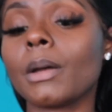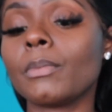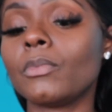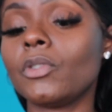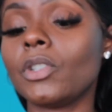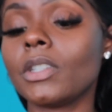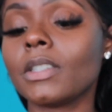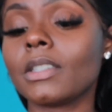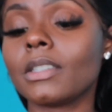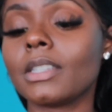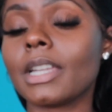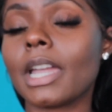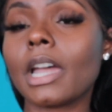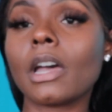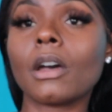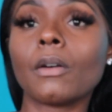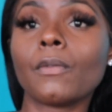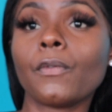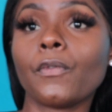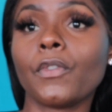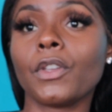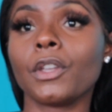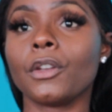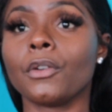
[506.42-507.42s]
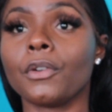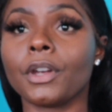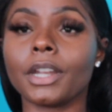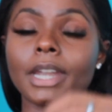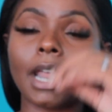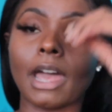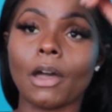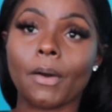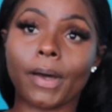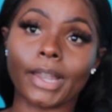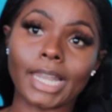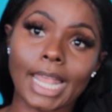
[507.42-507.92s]
I'm just now figuring
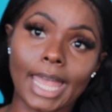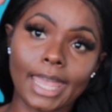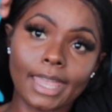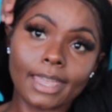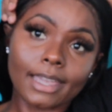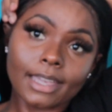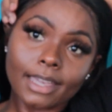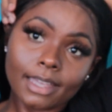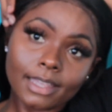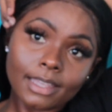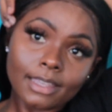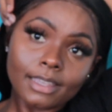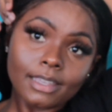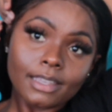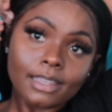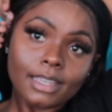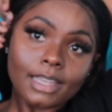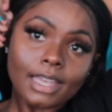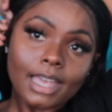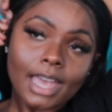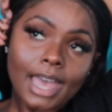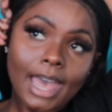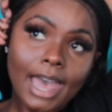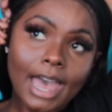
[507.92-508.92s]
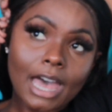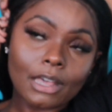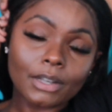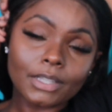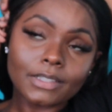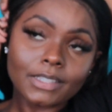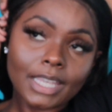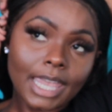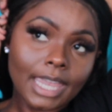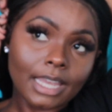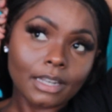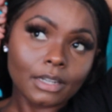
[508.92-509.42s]
out like how to
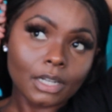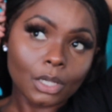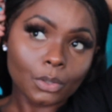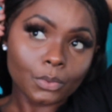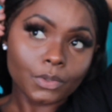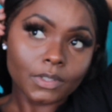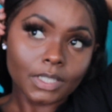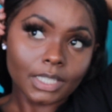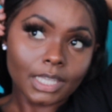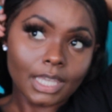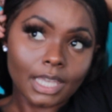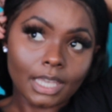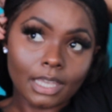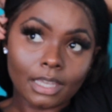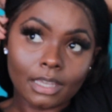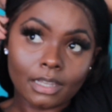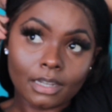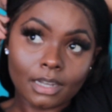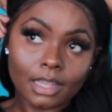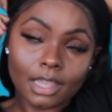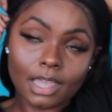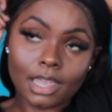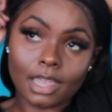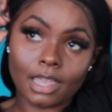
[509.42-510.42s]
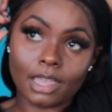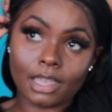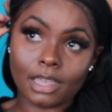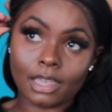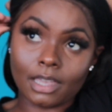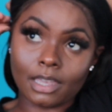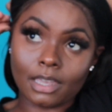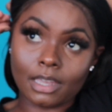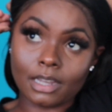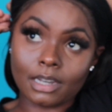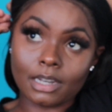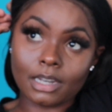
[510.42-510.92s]
take notes again
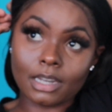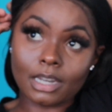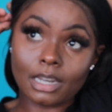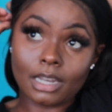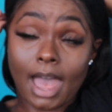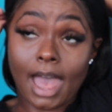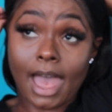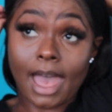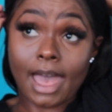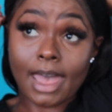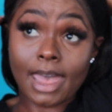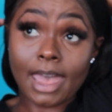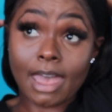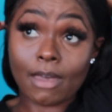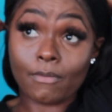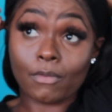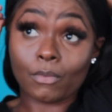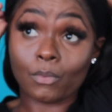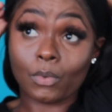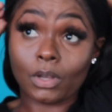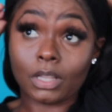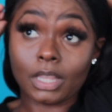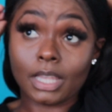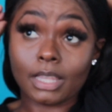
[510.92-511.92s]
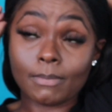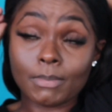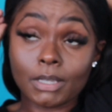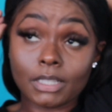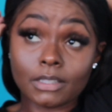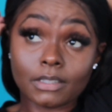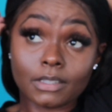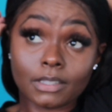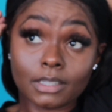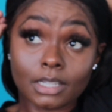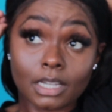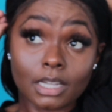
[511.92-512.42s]
and I haven't really
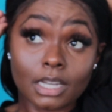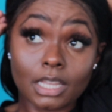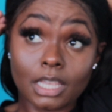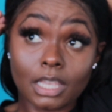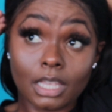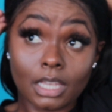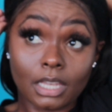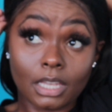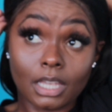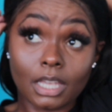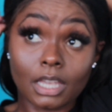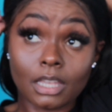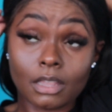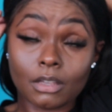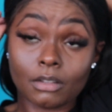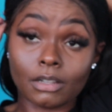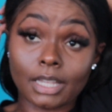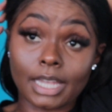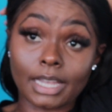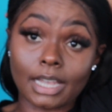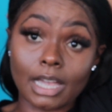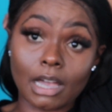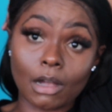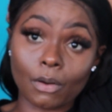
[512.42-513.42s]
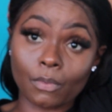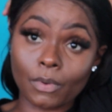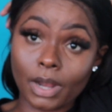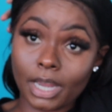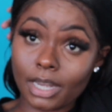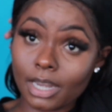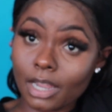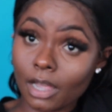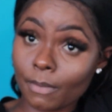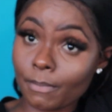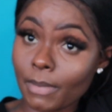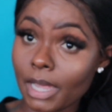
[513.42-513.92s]
been studying either like I'll
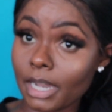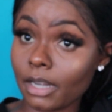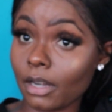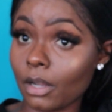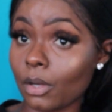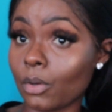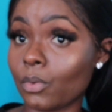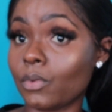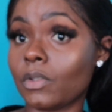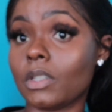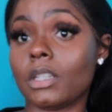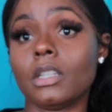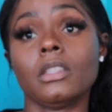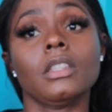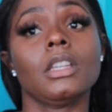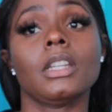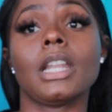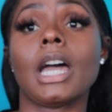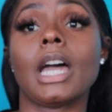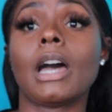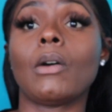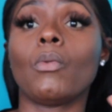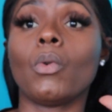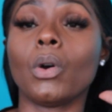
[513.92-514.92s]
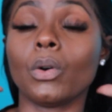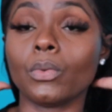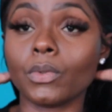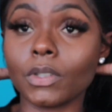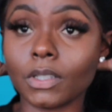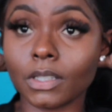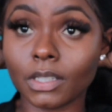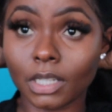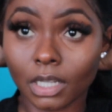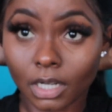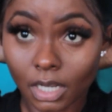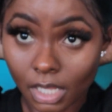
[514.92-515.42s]
write down my notes and then I won't
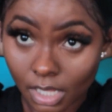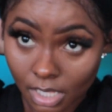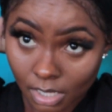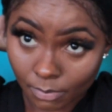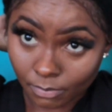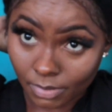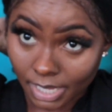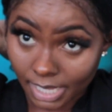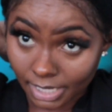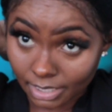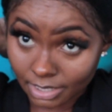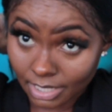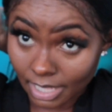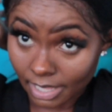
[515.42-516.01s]
study them like